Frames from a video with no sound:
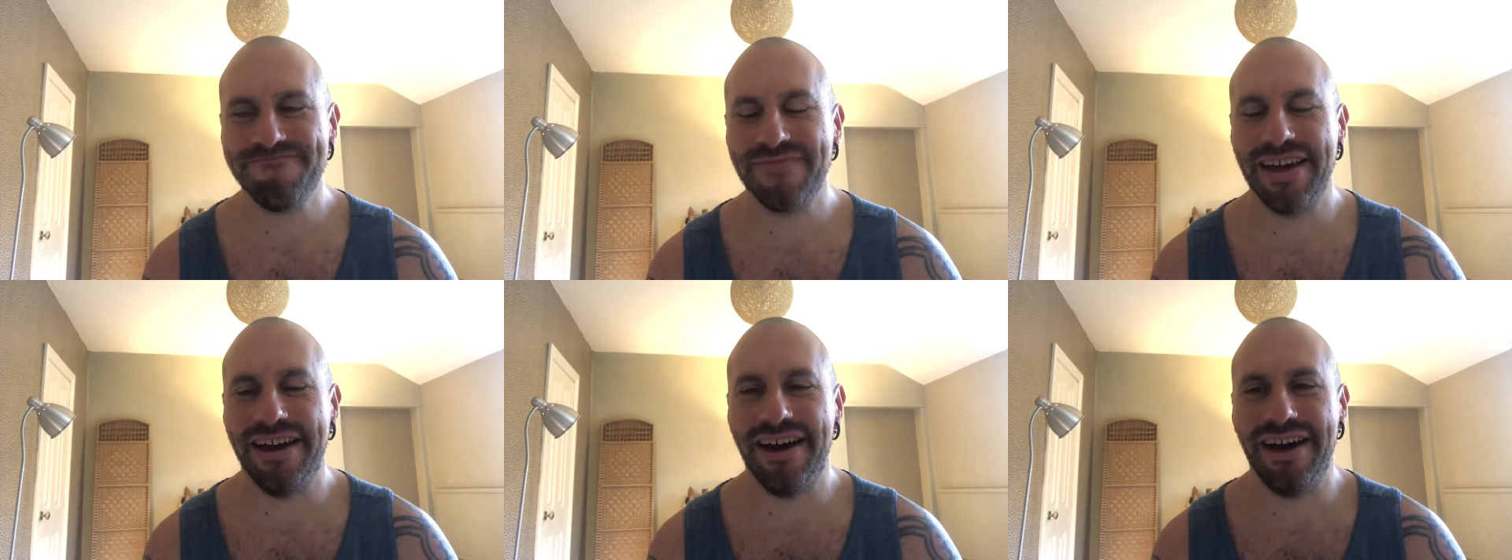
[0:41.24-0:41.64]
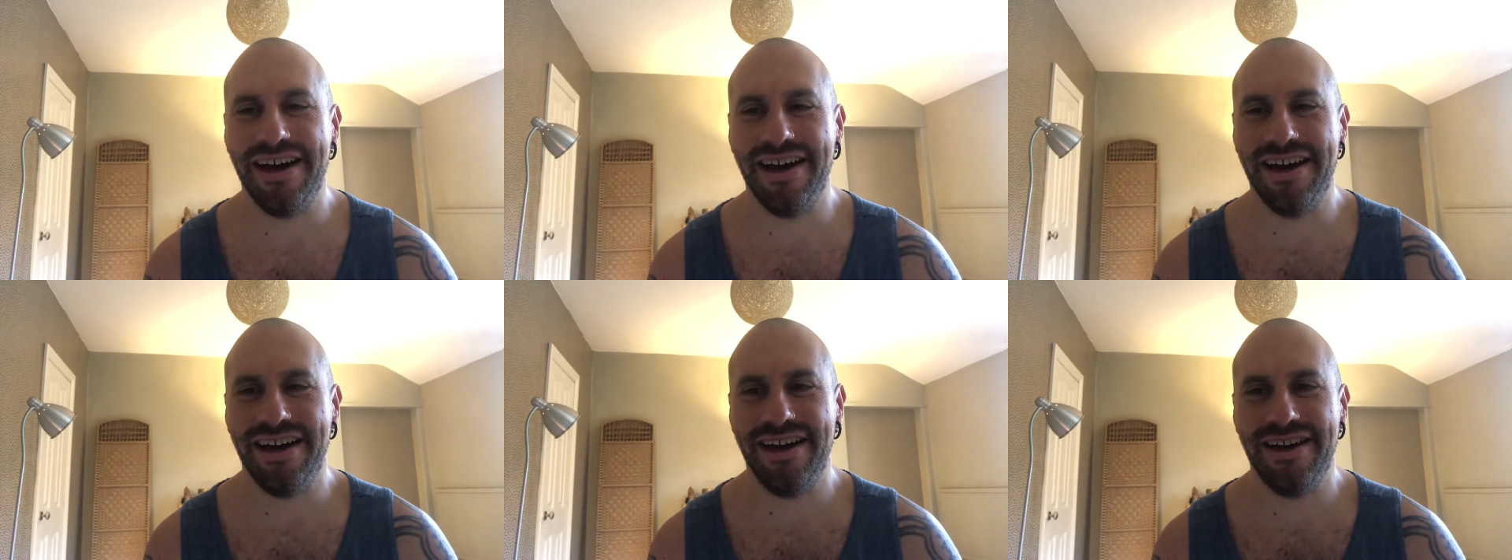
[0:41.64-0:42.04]

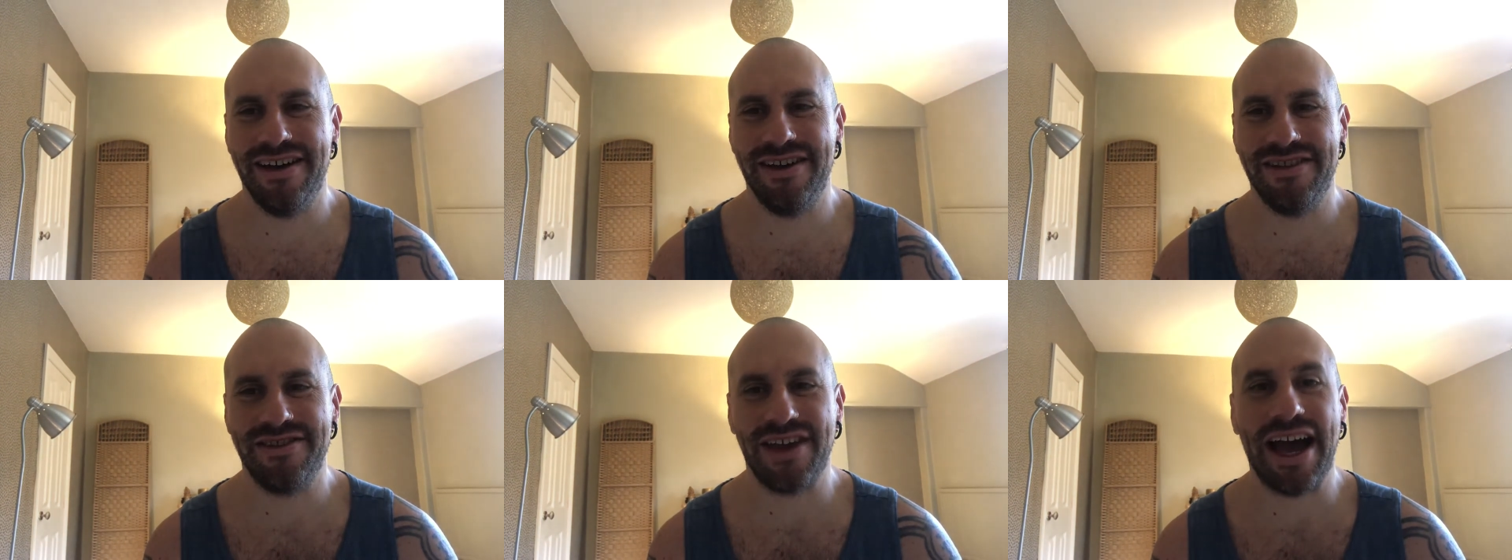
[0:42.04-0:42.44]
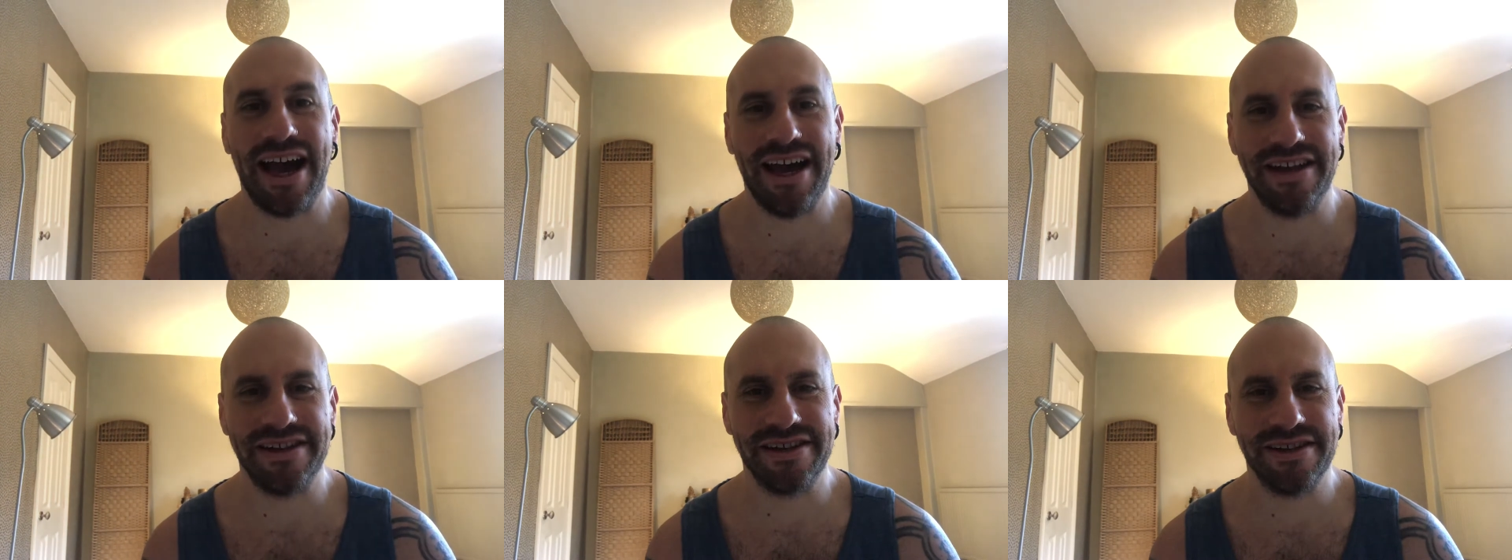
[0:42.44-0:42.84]
To
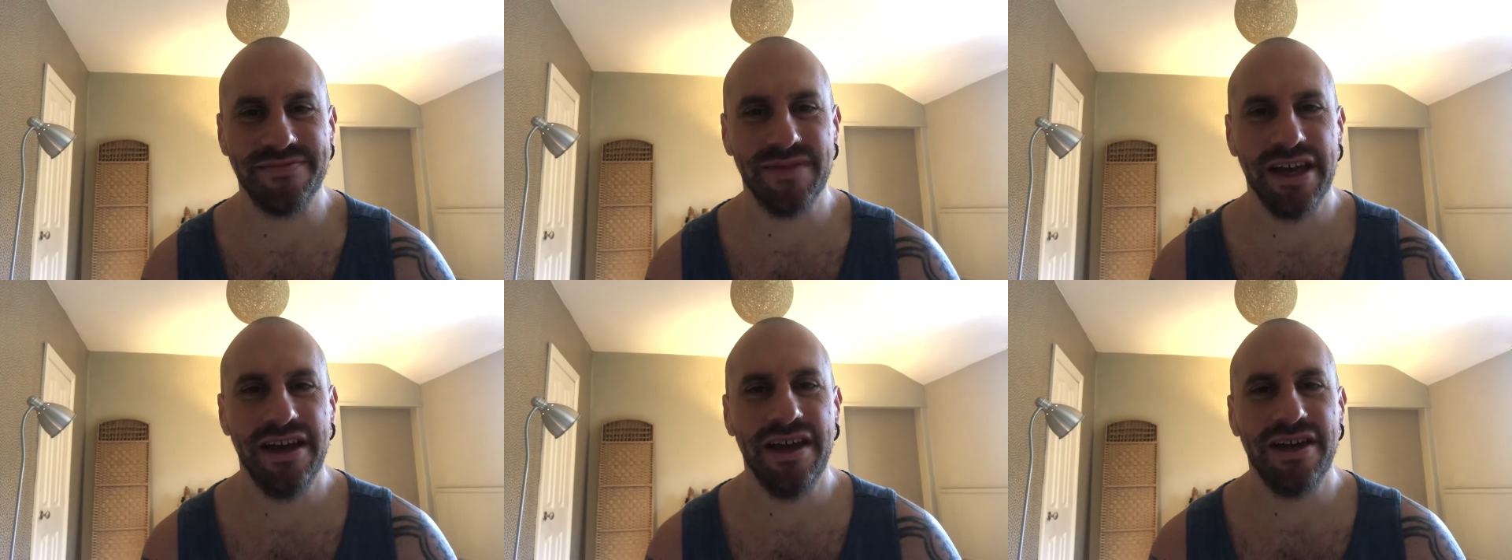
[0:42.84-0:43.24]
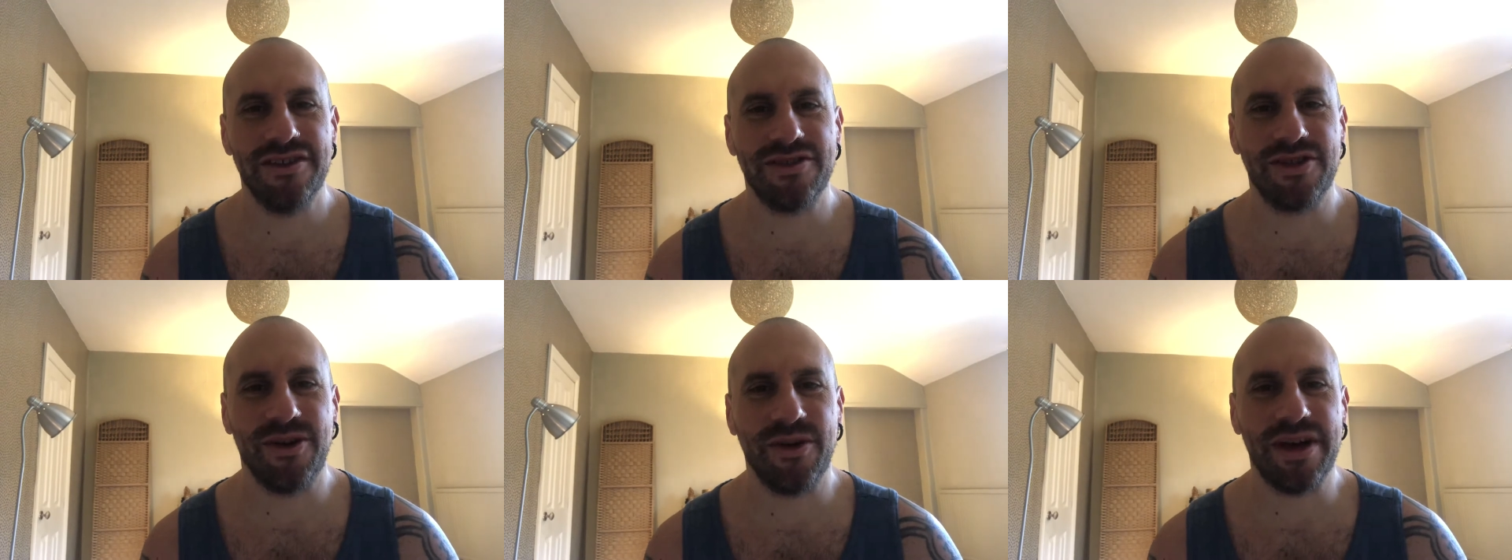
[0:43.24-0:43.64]
hand.
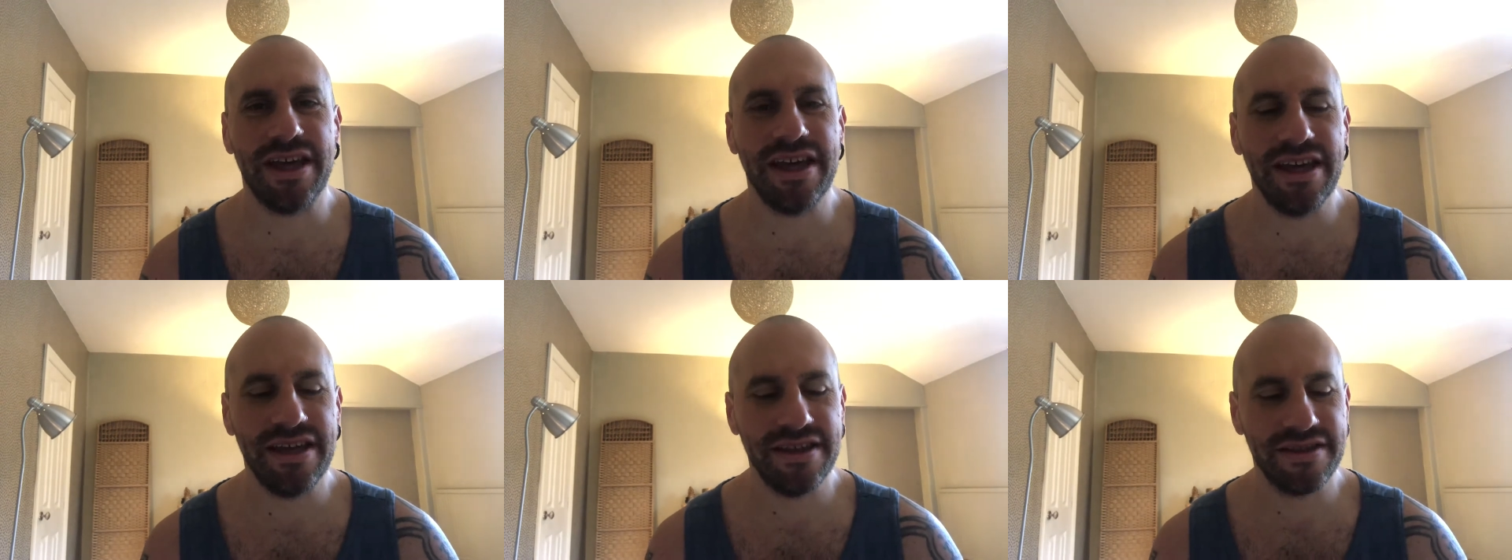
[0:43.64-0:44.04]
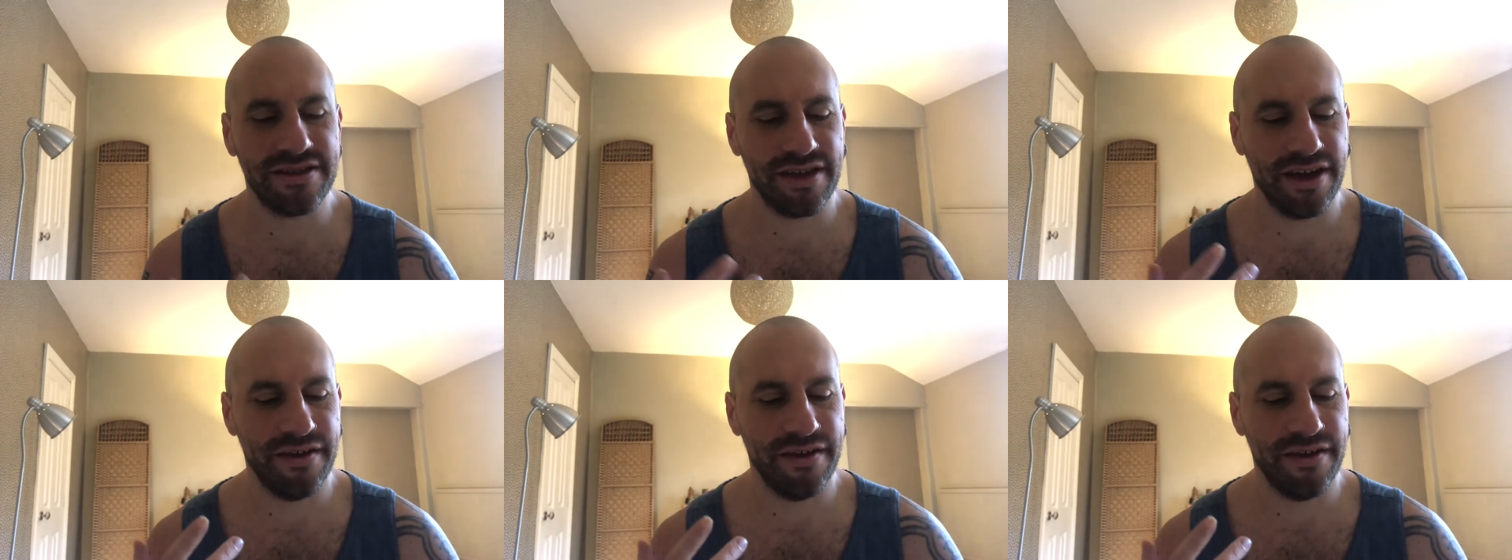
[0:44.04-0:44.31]
So here's